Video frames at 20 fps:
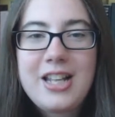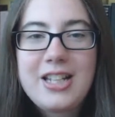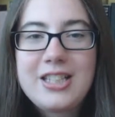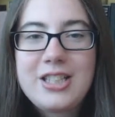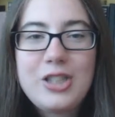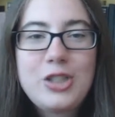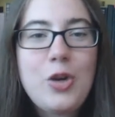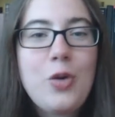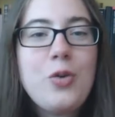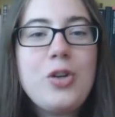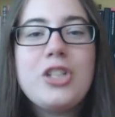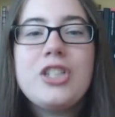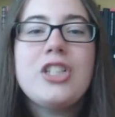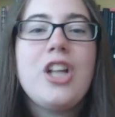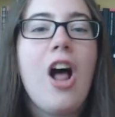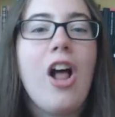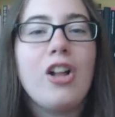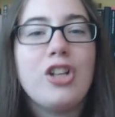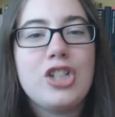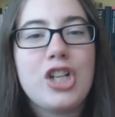It's so
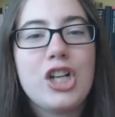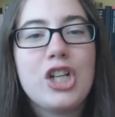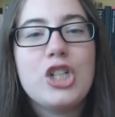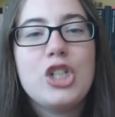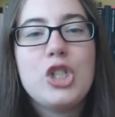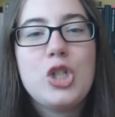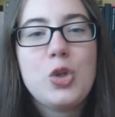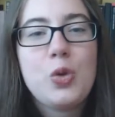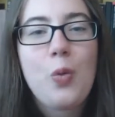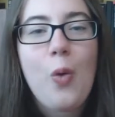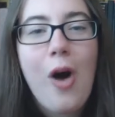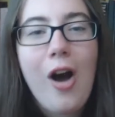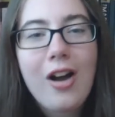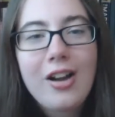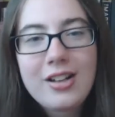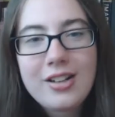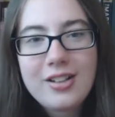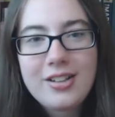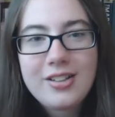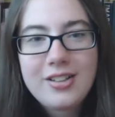nostalgic to
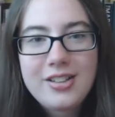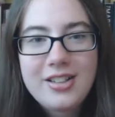walk